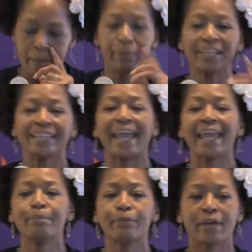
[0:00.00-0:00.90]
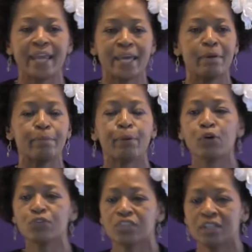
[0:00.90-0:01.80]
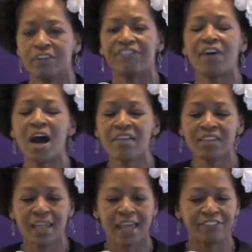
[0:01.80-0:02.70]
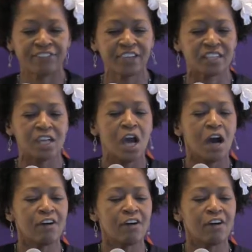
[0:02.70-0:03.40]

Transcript: But an Abraham, a person, a father-like figure,